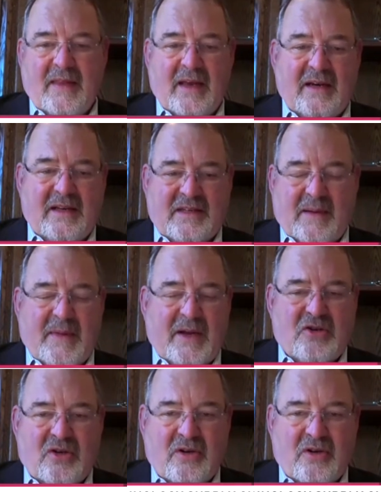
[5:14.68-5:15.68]
then, as I
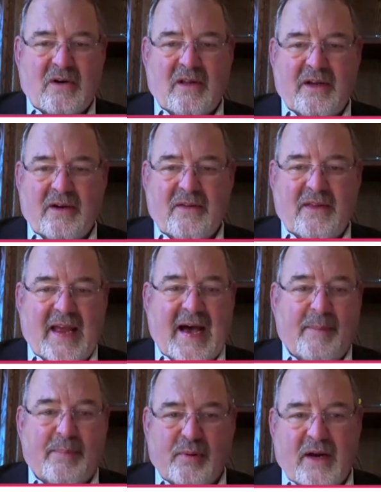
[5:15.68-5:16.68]
mentioned earlier, the
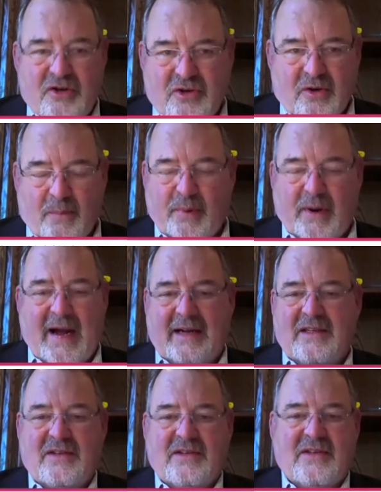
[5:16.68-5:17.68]
operational
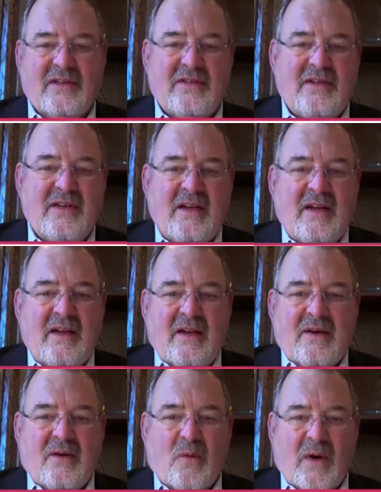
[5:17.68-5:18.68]
practices
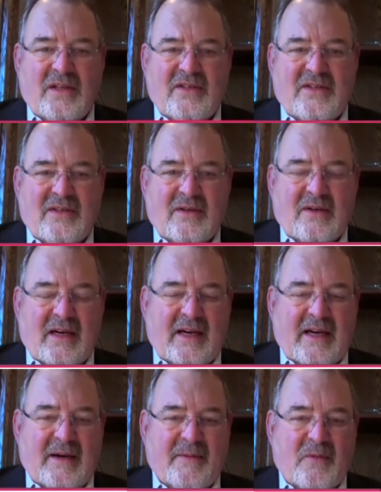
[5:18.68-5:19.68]
once
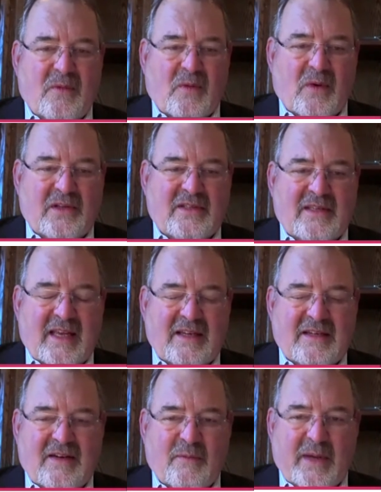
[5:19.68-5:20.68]
once things
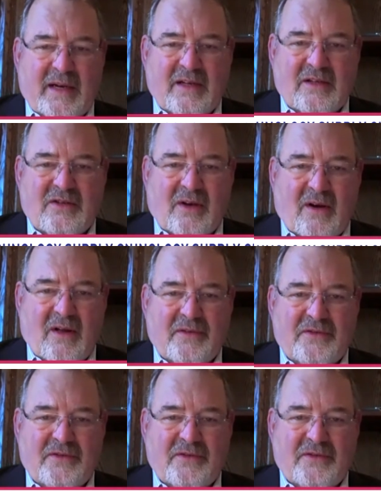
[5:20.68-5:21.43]
have been installed.